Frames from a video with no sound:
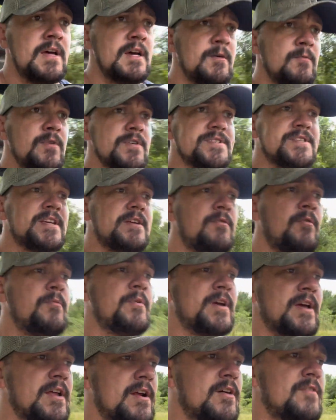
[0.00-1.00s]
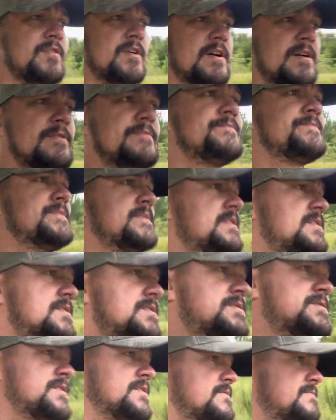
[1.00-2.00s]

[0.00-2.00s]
we'll see when we get over here. So,